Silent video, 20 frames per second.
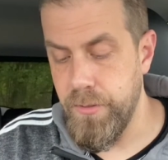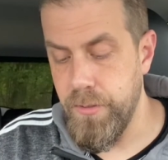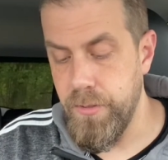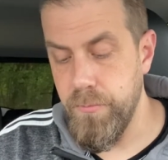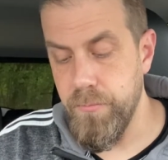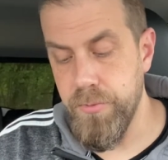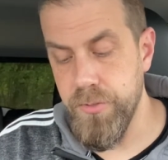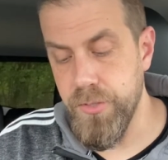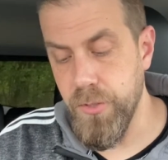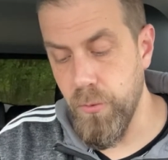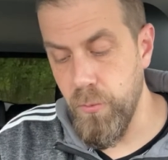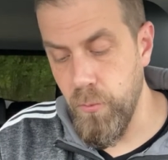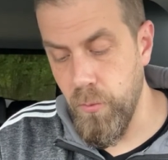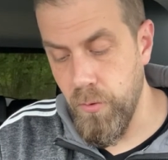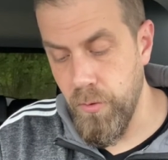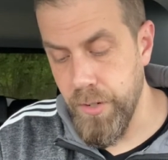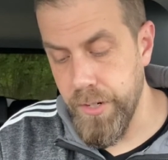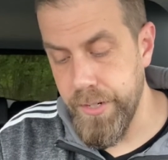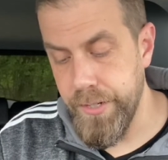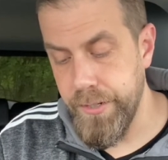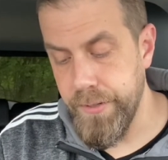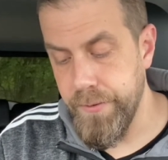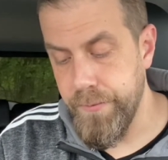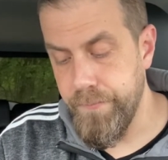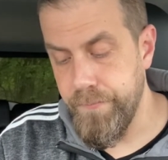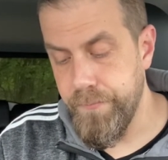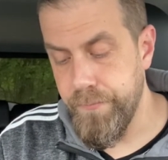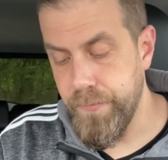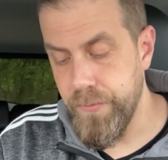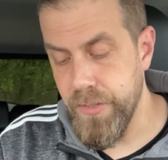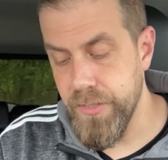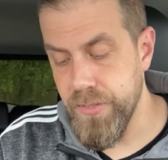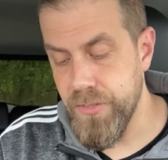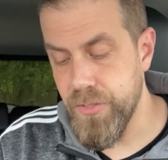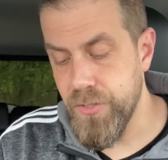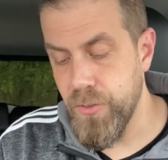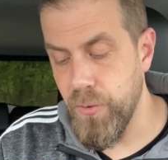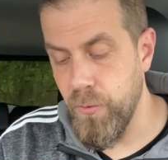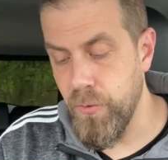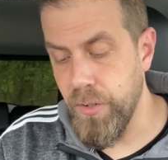But don't worry, this
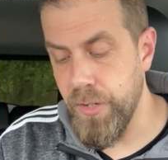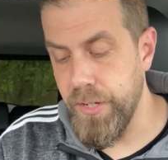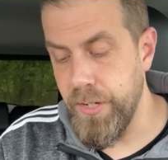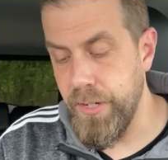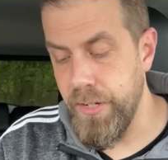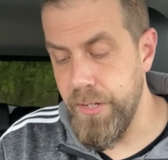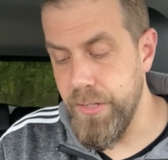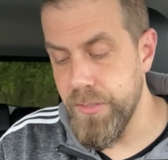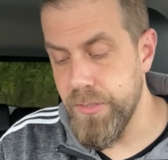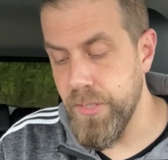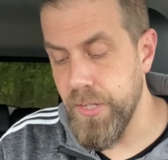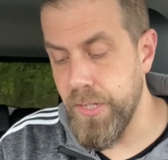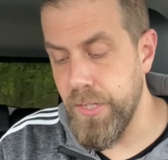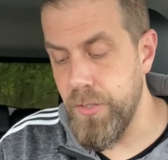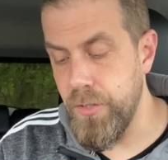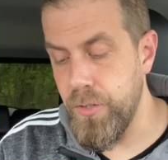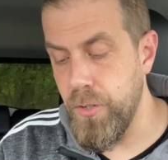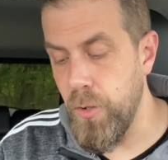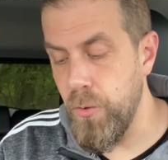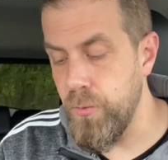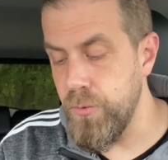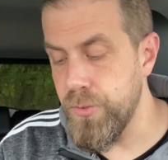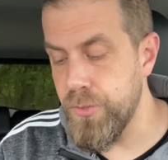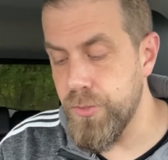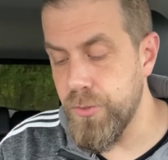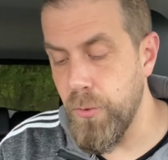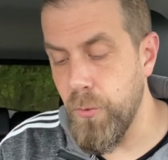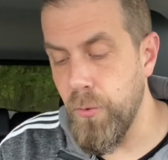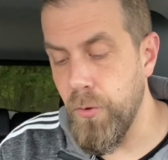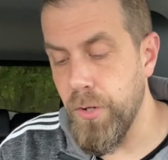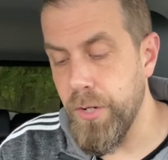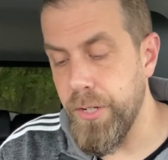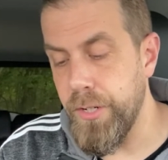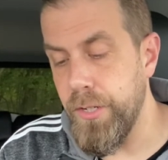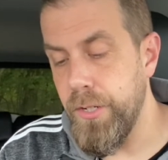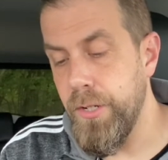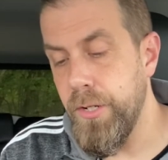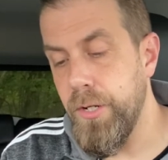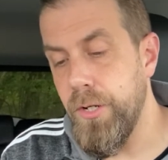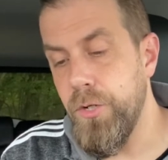story is like no story
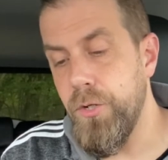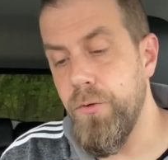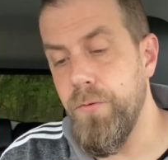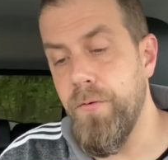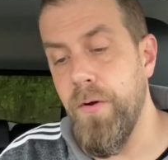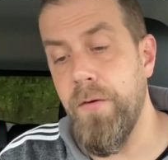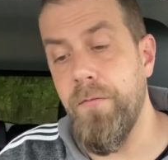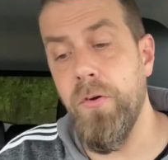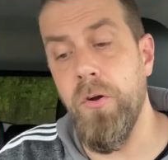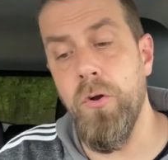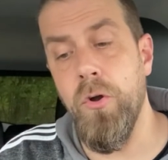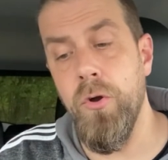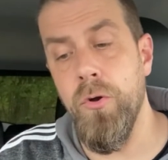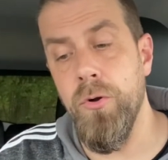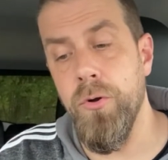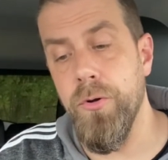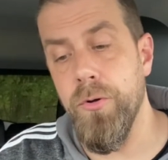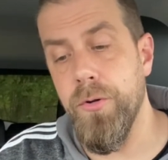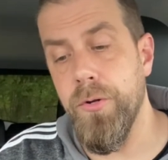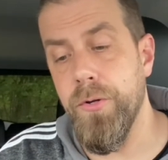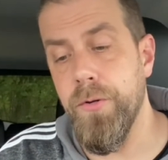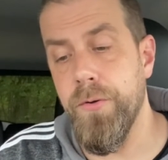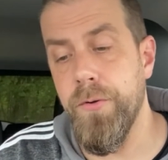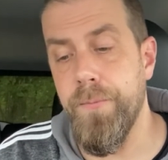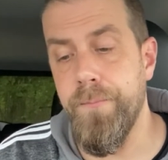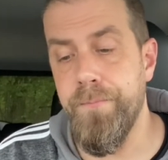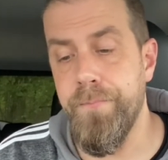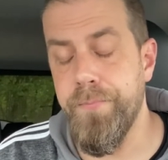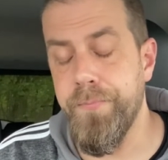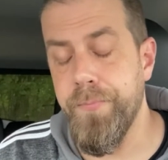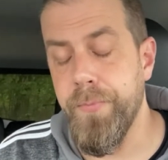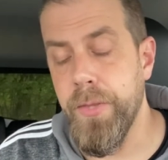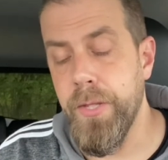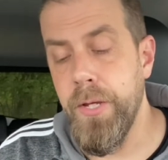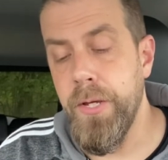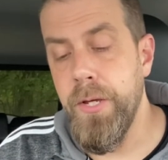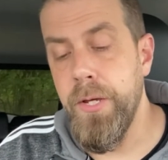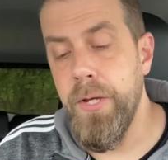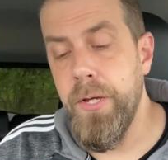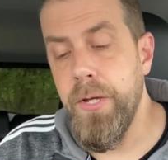you've ever heard.
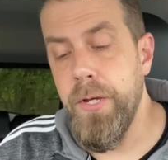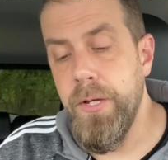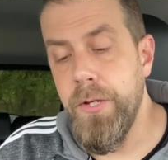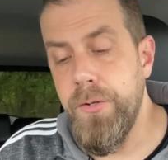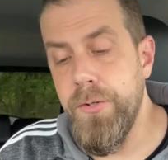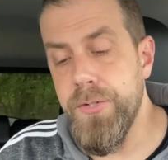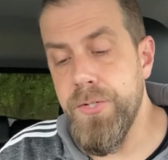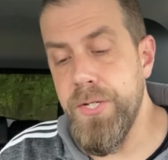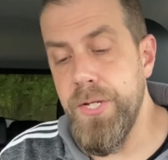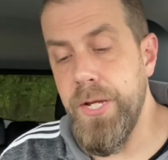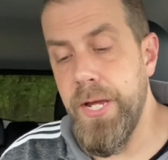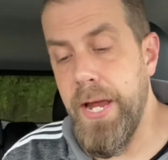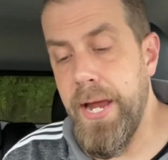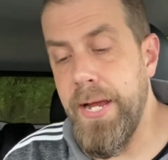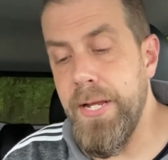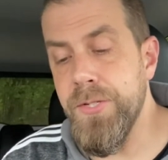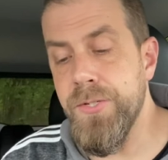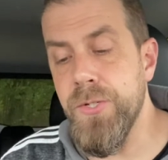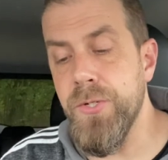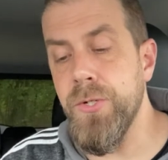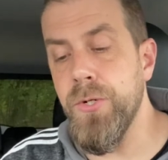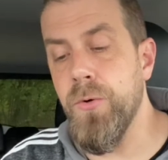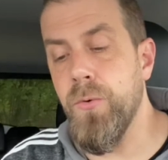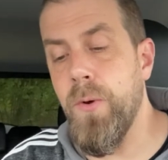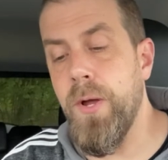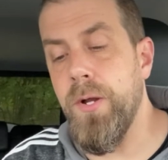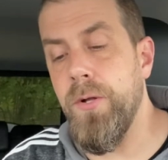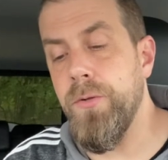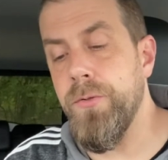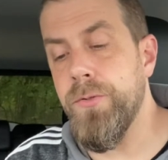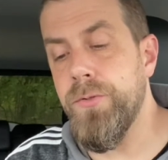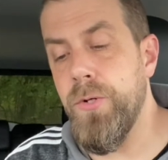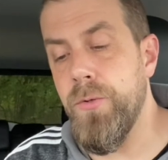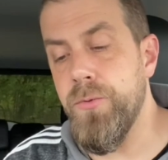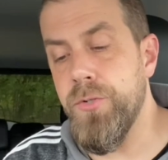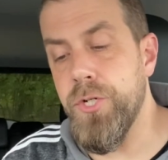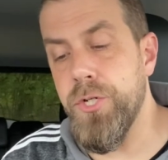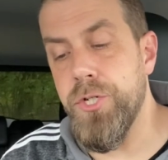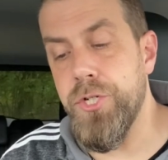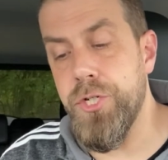You see, Hansel and Gretel don't
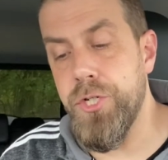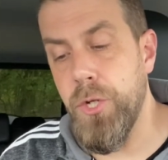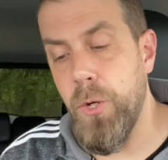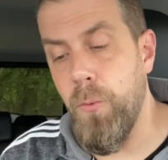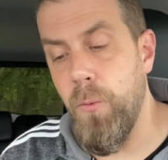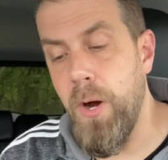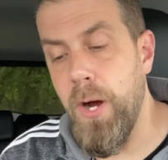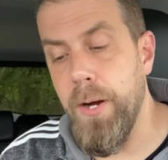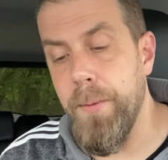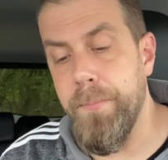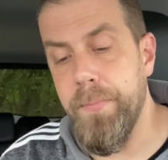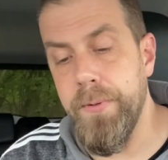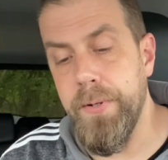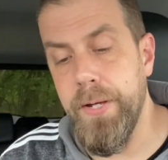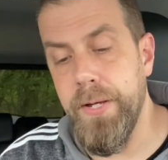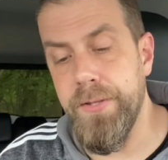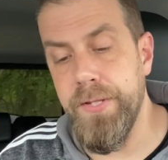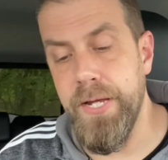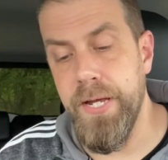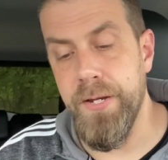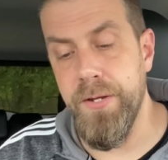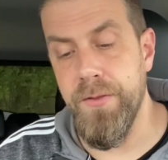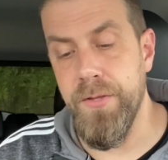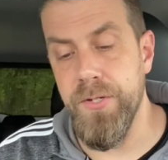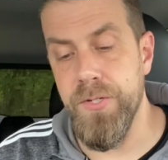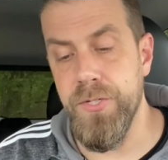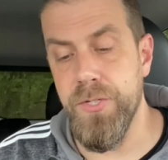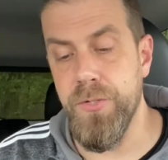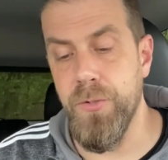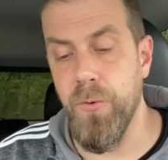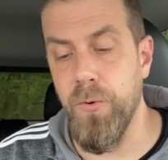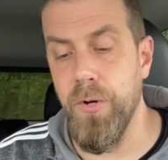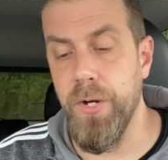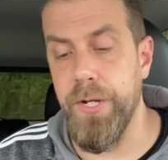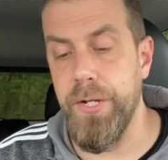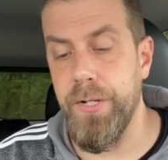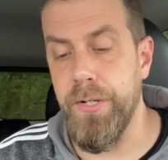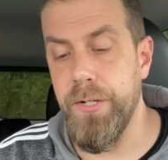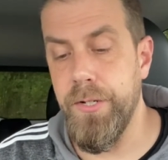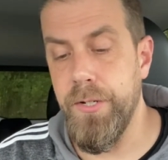just show up at the end of this
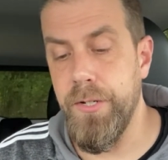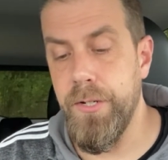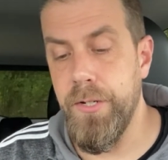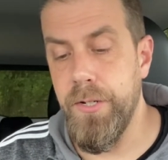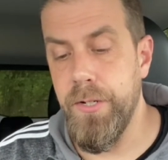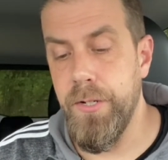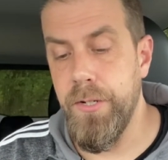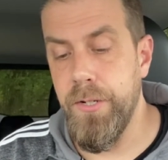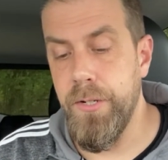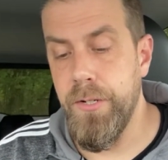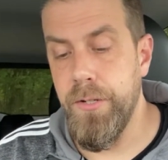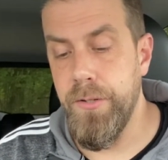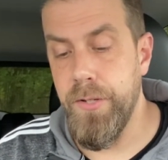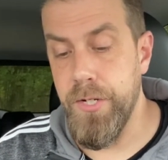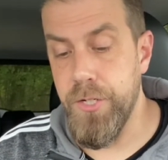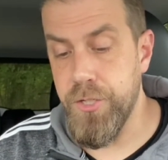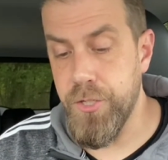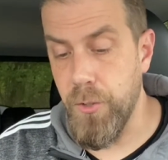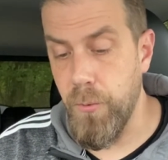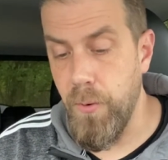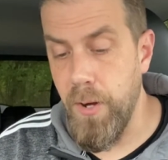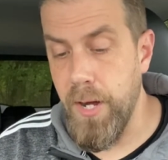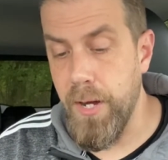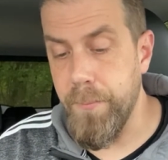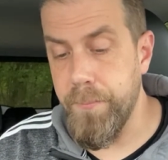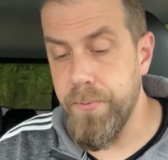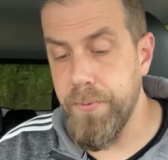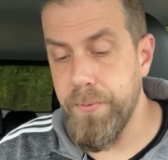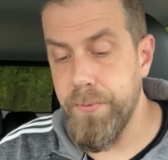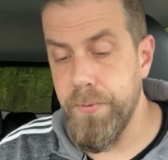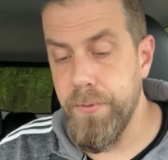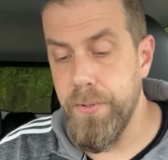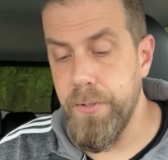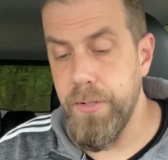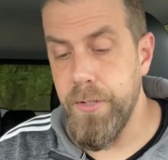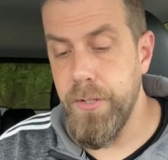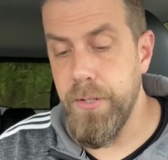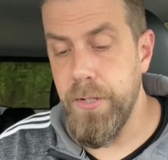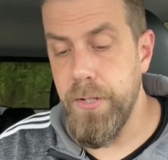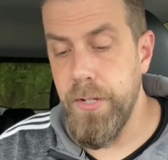story. They show up,
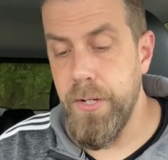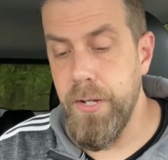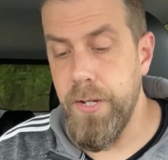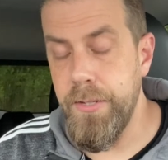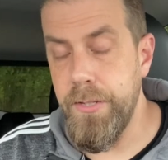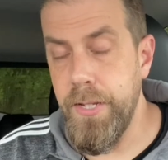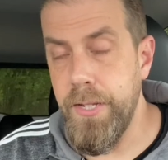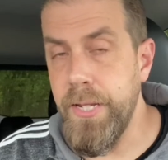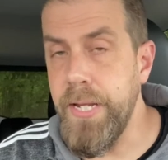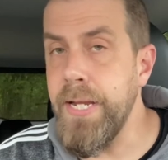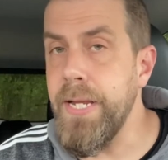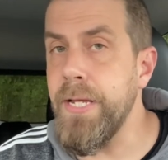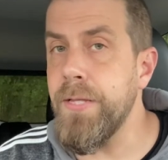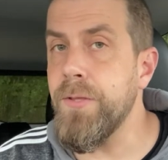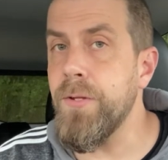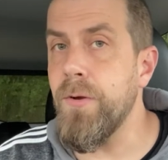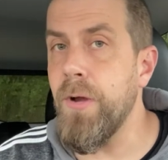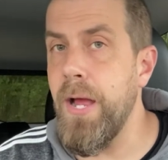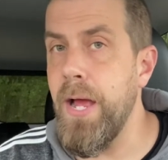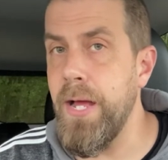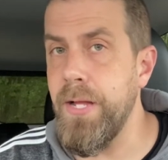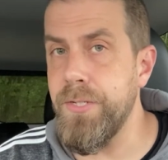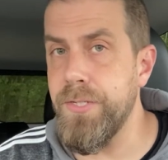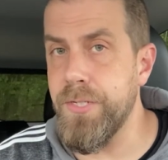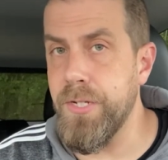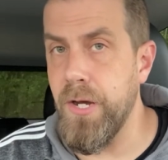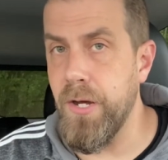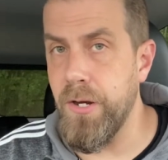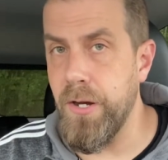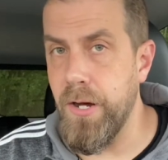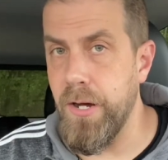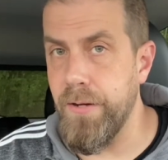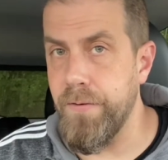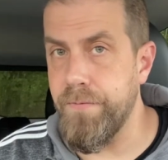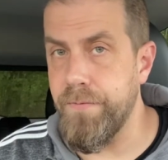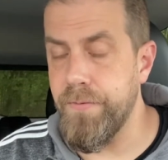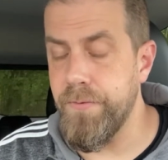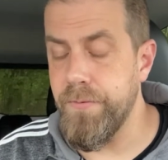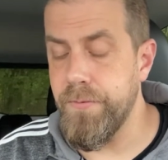and then they get their heads cut off.